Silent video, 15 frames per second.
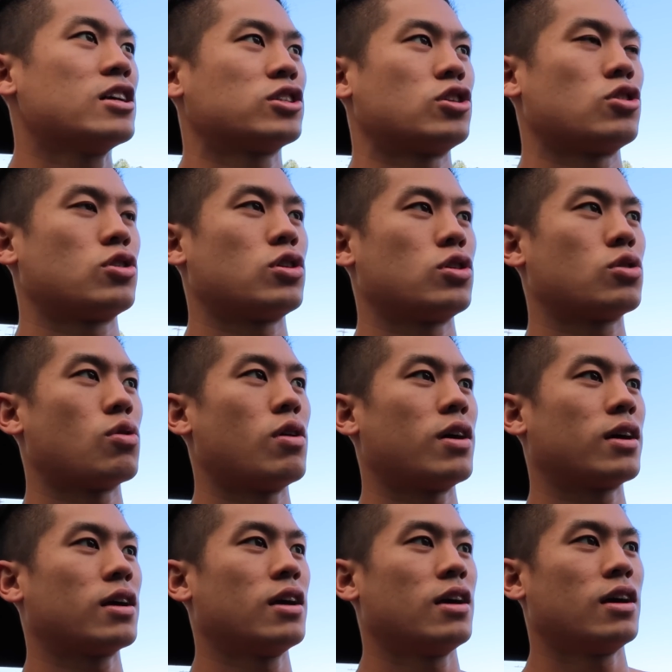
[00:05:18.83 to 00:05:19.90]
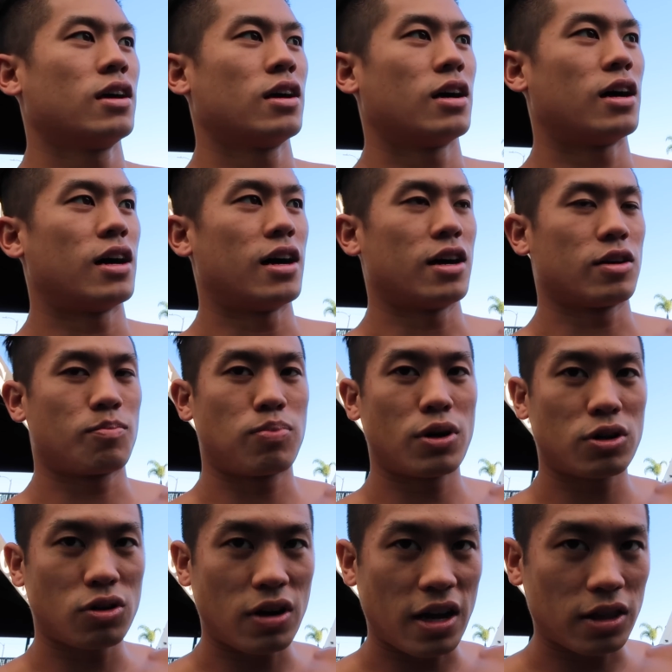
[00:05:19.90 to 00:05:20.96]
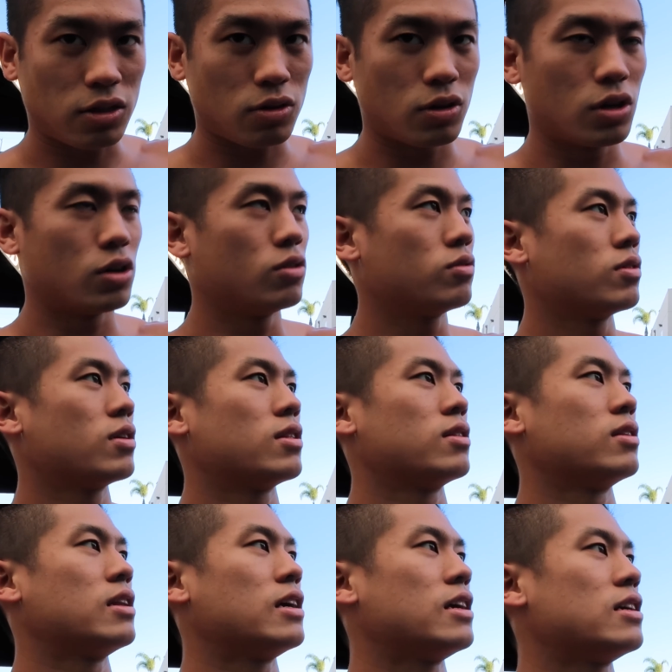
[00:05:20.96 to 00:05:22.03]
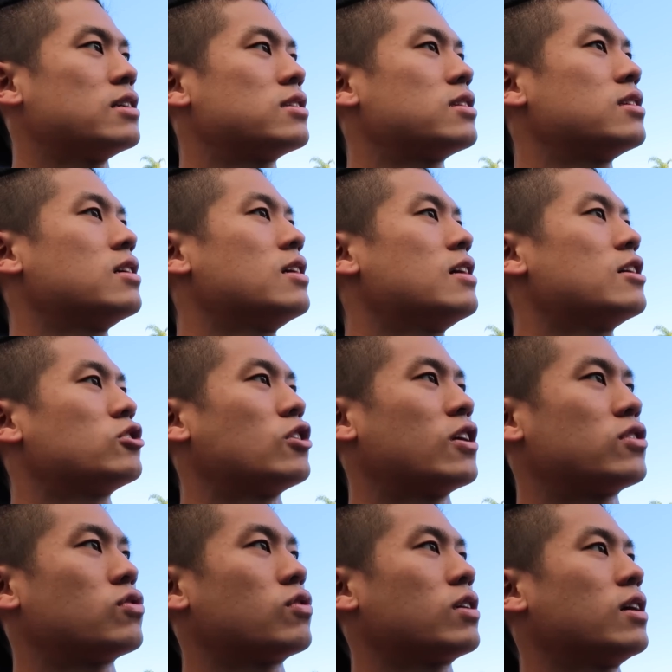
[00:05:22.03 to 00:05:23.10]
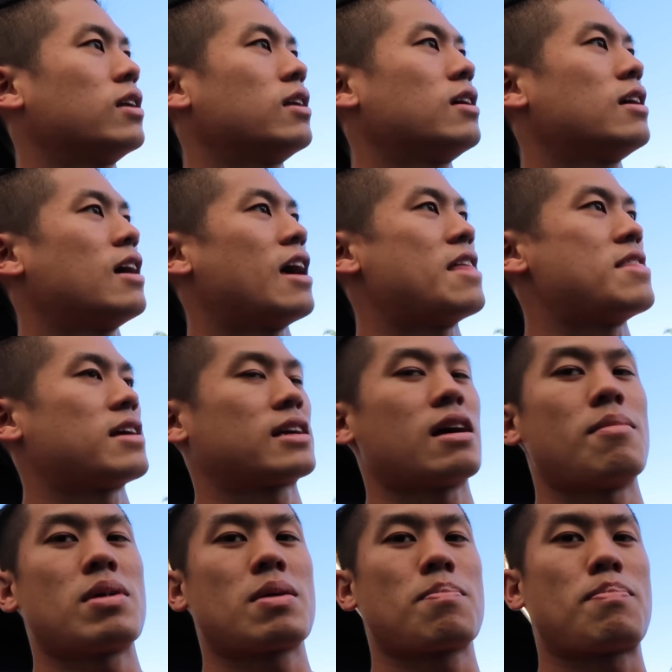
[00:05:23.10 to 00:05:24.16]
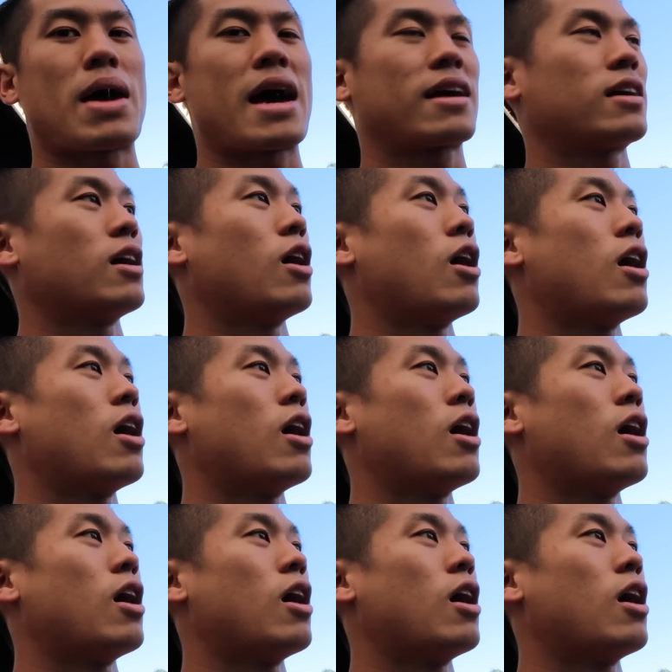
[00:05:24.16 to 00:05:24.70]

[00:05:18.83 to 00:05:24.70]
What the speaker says: So you're going, you're putting your head through, knees, transferring it, and then coming back